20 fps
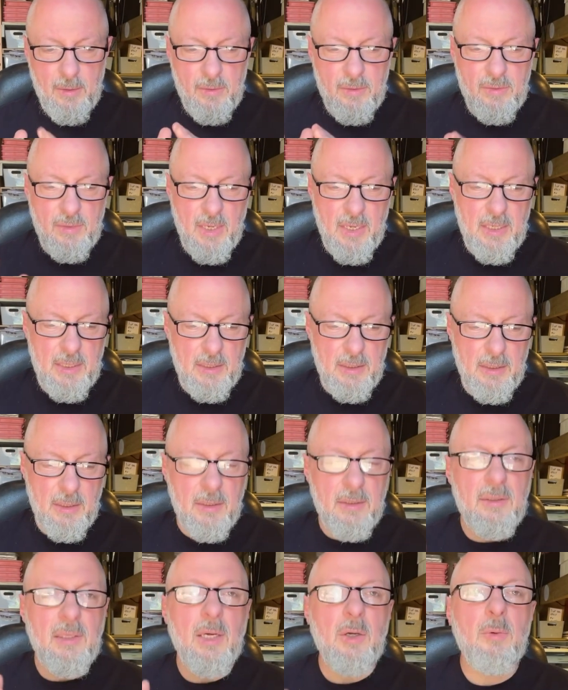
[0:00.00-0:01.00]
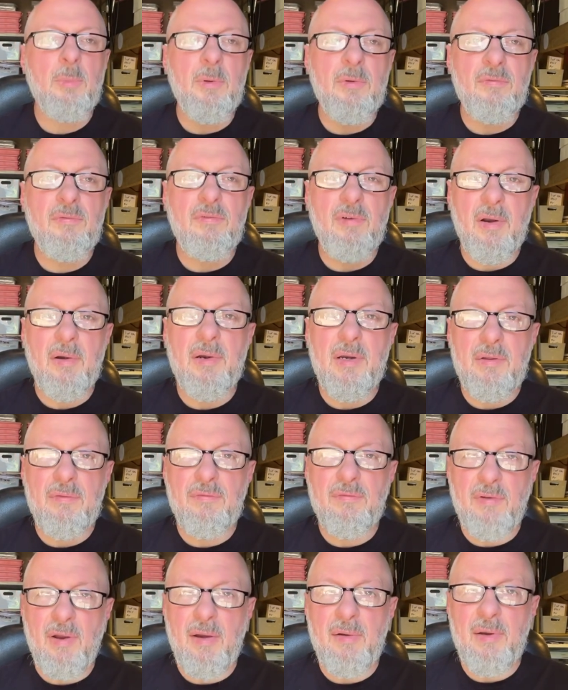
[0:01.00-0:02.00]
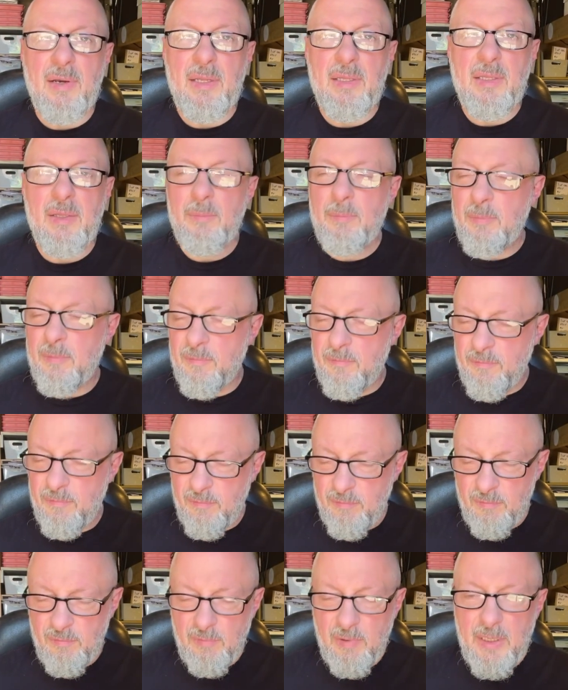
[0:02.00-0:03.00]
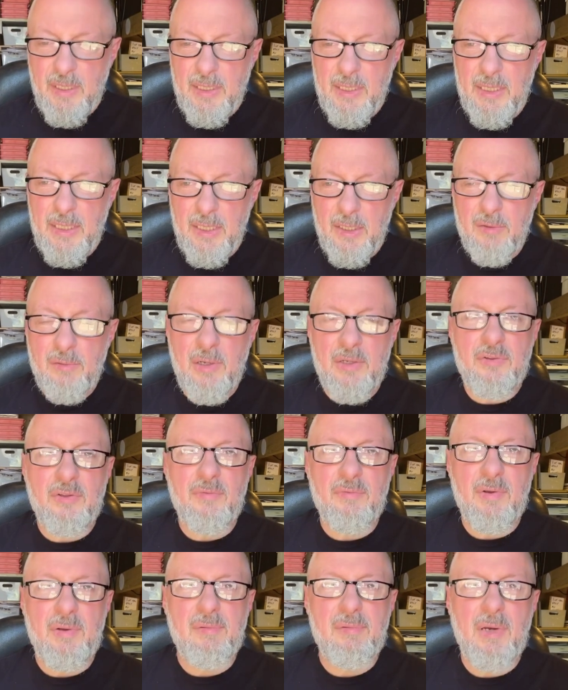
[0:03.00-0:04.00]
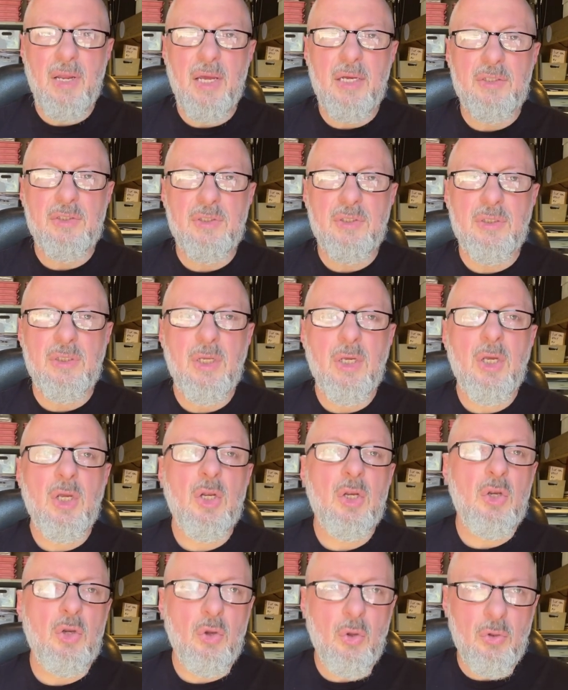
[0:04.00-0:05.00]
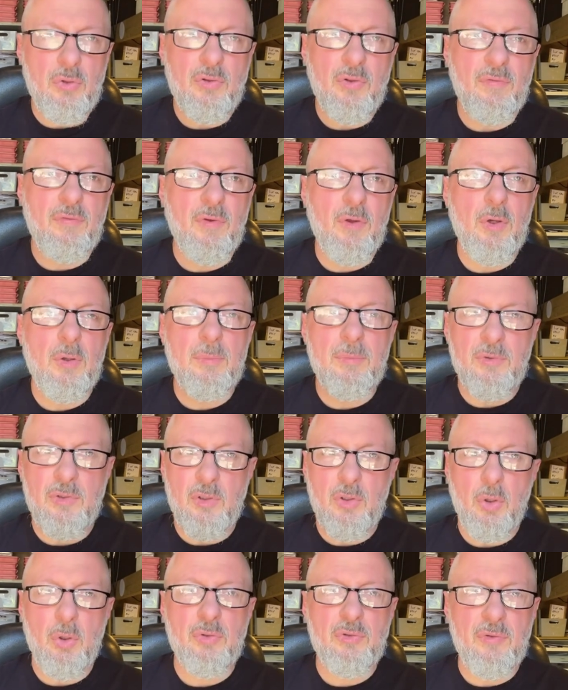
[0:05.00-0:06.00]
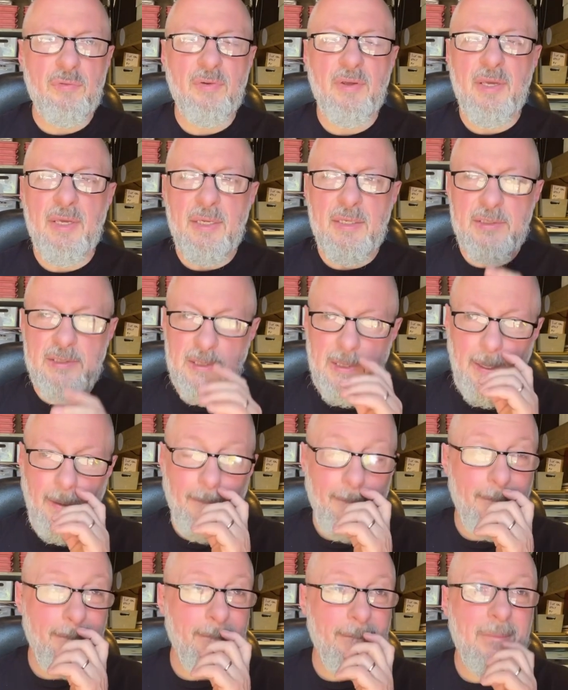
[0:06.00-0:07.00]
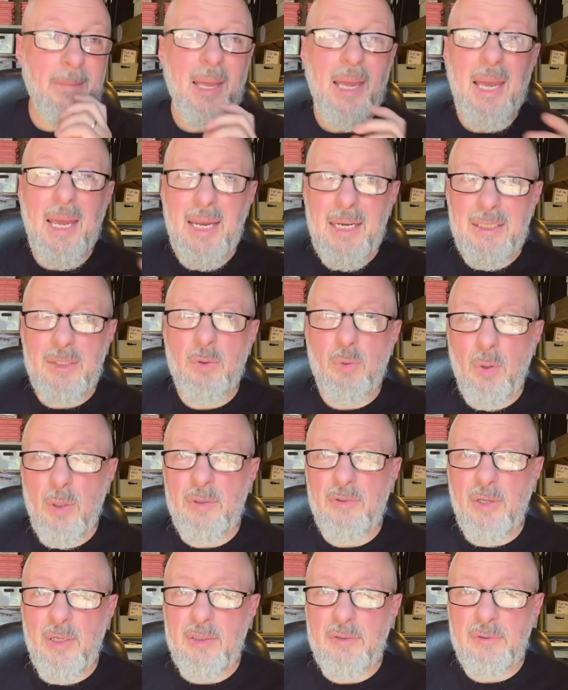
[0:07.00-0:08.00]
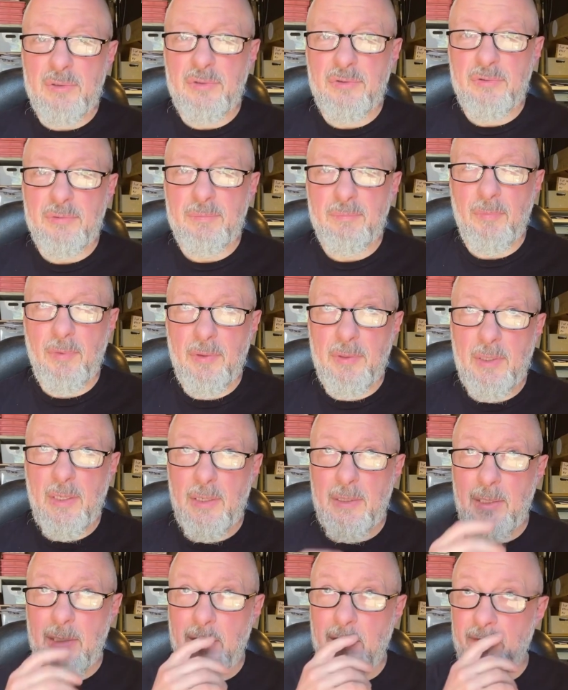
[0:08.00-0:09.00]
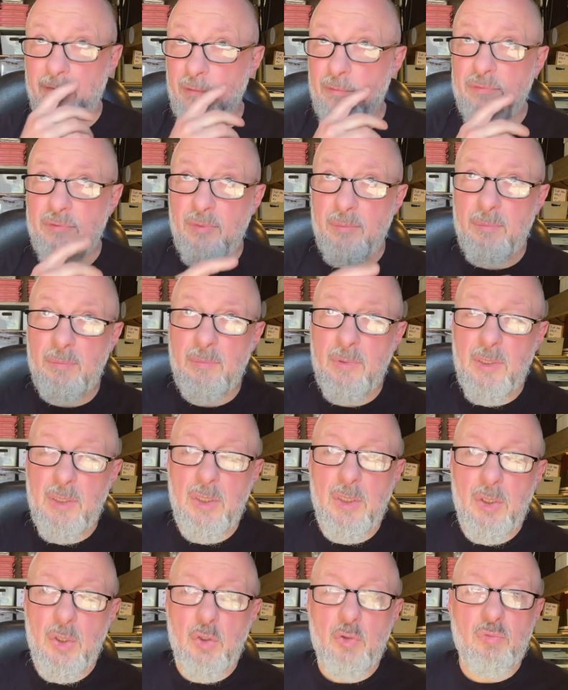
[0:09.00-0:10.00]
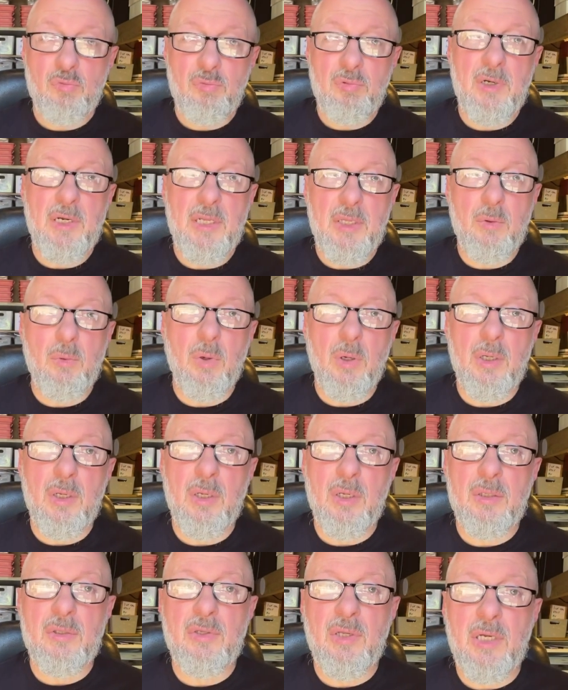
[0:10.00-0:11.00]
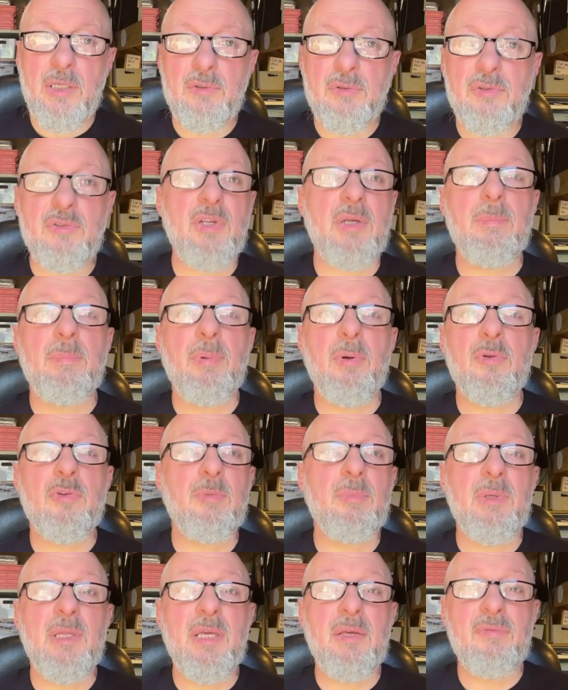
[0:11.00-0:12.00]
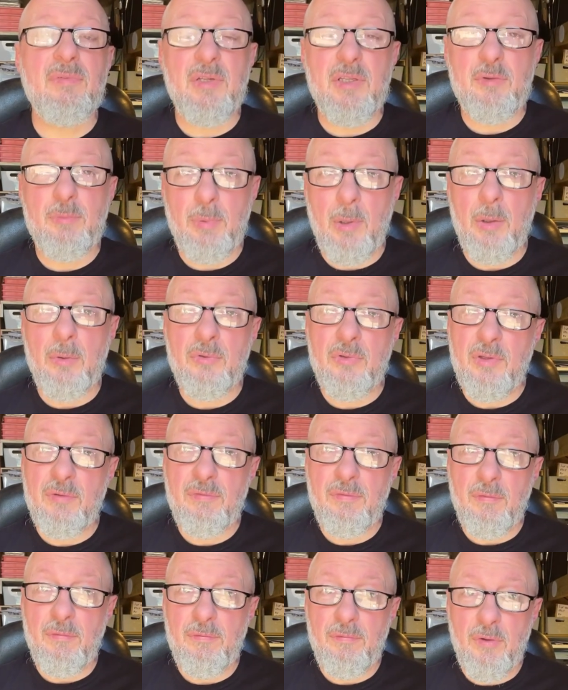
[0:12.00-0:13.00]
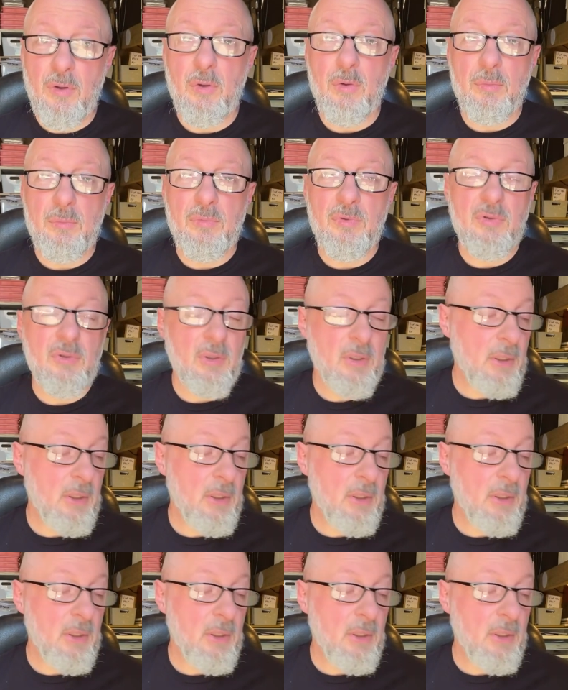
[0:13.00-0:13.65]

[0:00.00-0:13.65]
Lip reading: then they will be they'll be really aggressive at reaction, lots of fumes, lots of heat, and quite dangerous. Okay, they give off some really quite dangerous and possibly even explosive fumes.